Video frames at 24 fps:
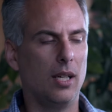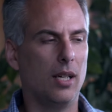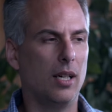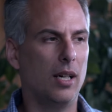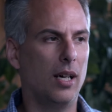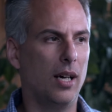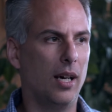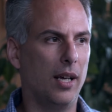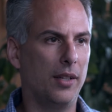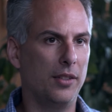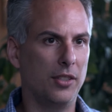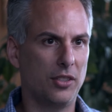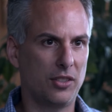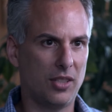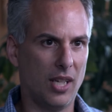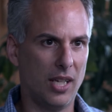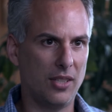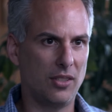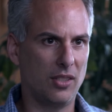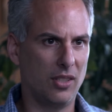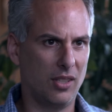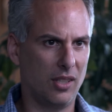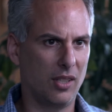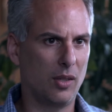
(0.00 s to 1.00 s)
And this
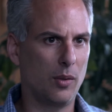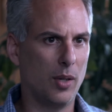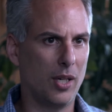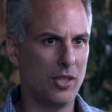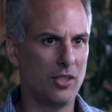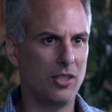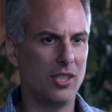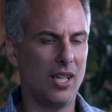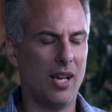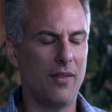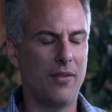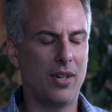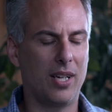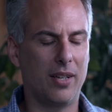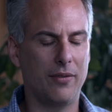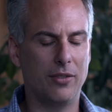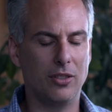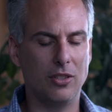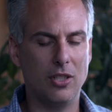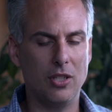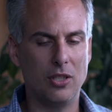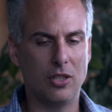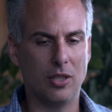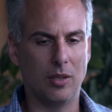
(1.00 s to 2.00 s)
ties into the question you have on
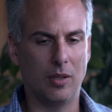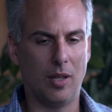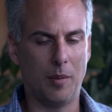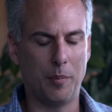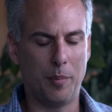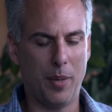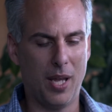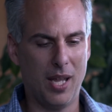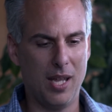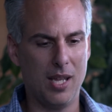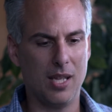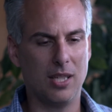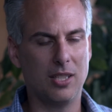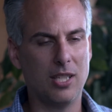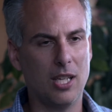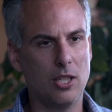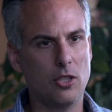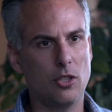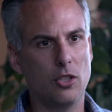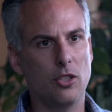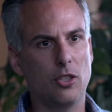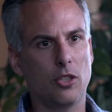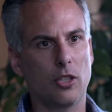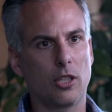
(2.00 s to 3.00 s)
evolution. I'm paying
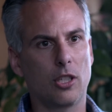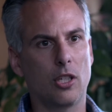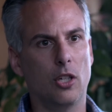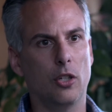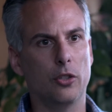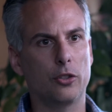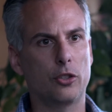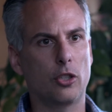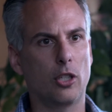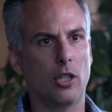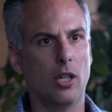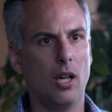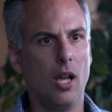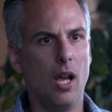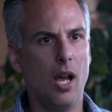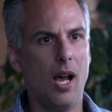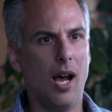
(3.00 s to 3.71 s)
attention to your culture.